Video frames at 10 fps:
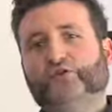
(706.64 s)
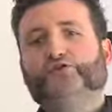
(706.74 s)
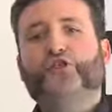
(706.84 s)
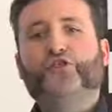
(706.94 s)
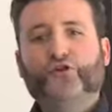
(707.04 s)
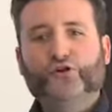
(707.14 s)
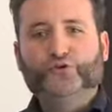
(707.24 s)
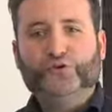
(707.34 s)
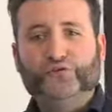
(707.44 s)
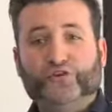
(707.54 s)
use the third
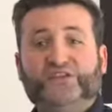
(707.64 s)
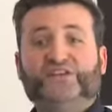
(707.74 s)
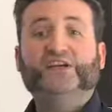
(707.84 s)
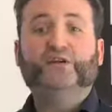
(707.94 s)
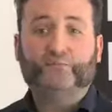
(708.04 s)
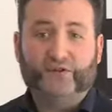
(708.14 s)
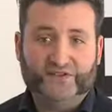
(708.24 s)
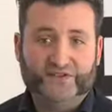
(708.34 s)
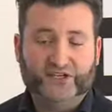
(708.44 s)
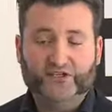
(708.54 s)
screen for a second
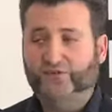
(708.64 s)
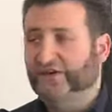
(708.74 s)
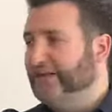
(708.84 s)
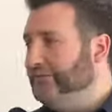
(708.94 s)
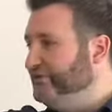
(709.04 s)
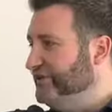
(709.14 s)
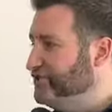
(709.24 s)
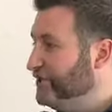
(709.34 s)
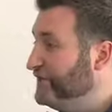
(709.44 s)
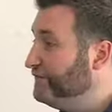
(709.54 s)
presentation, for example, the
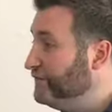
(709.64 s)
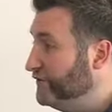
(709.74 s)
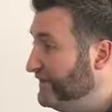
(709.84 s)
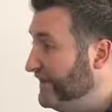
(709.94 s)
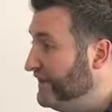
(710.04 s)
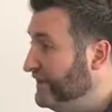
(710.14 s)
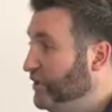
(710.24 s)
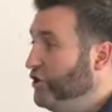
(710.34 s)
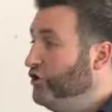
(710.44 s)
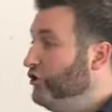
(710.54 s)
agenda for the day
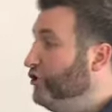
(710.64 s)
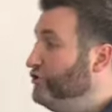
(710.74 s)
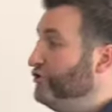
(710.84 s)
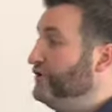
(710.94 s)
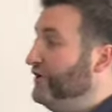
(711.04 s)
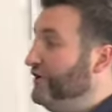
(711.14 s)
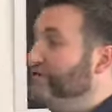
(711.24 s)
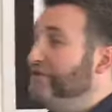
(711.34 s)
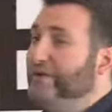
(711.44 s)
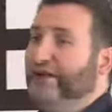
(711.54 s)
or other
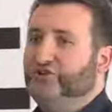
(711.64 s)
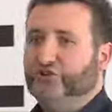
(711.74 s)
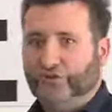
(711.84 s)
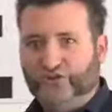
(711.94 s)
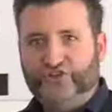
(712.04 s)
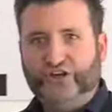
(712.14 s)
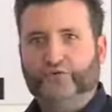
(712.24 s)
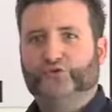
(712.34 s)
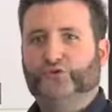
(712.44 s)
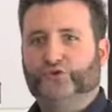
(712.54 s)
information you want to share
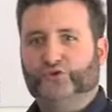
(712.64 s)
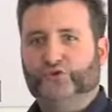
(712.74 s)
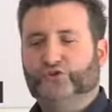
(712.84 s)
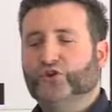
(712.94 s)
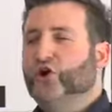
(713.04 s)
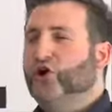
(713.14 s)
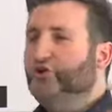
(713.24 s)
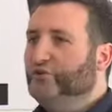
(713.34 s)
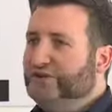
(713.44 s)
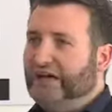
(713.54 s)
with your students. Or
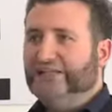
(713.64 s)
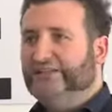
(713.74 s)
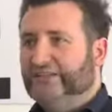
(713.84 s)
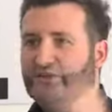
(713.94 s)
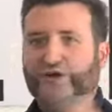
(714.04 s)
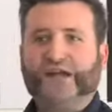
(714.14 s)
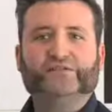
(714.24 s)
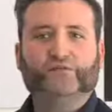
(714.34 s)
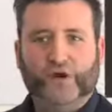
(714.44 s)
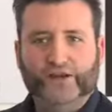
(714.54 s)
use that as the
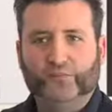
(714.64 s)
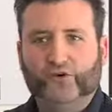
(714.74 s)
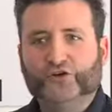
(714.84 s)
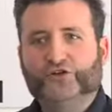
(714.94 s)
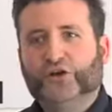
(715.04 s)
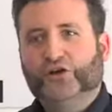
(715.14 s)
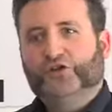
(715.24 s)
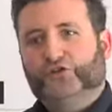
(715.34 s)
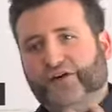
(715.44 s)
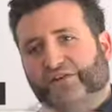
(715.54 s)
interactive whiteboard.
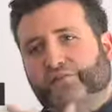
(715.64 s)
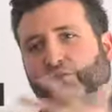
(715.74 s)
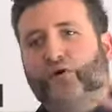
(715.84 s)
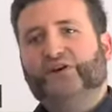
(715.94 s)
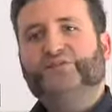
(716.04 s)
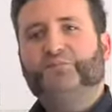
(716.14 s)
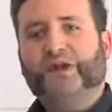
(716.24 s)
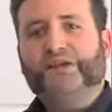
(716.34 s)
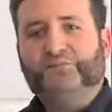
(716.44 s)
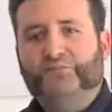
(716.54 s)
So having more
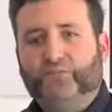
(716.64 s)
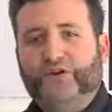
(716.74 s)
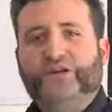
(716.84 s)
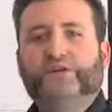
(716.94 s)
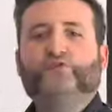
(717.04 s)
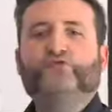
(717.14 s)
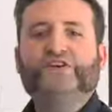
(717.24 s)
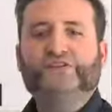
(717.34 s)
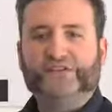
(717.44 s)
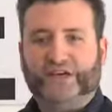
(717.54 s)
displays really
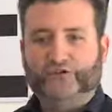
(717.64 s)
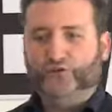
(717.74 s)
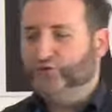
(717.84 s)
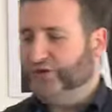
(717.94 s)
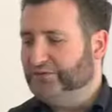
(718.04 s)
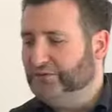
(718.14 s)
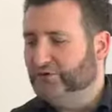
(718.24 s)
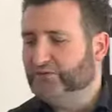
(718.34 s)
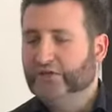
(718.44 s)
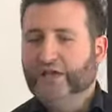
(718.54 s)
increases that user
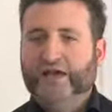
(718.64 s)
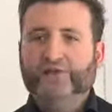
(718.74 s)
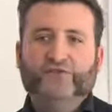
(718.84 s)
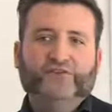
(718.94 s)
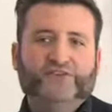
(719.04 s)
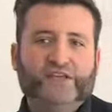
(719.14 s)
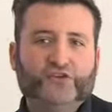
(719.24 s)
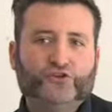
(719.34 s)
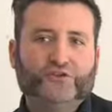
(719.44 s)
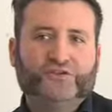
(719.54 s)
experience. And for the
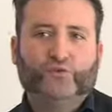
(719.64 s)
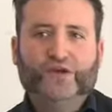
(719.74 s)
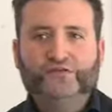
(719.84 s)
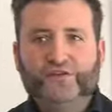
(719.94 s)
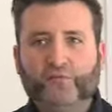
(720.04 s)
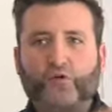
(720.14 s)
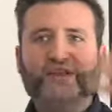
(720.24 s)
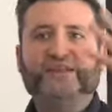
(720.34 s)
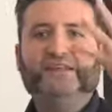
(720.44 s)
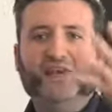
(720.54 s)
teacher, it's a way to feel more
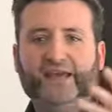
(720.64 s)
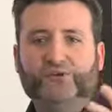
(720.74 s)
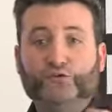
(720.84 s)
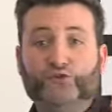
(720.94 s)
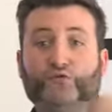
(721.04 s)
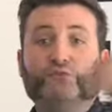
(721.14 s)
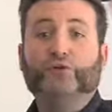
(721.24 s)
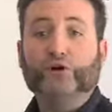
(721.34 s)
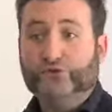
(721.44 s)
engaged with the remote